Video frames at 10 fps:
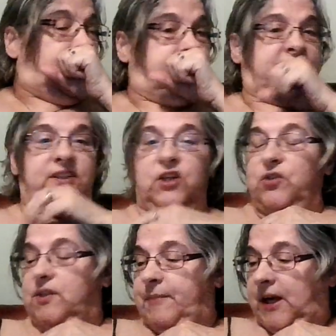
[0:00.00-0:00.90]

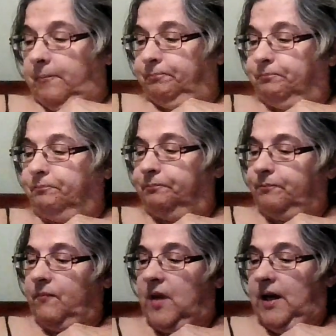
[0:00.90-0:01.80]
Excuse me.
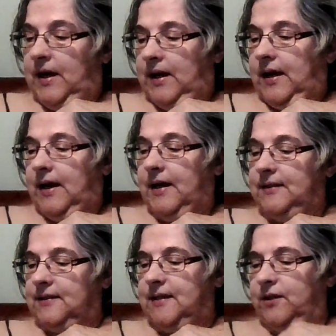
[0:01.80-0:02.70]
And
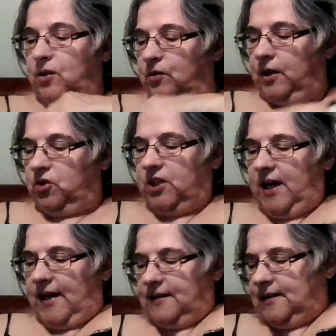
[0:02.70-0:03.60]
the single
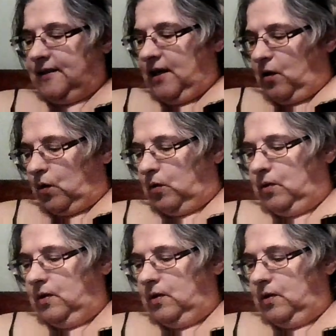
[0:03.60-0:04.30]
crochets. So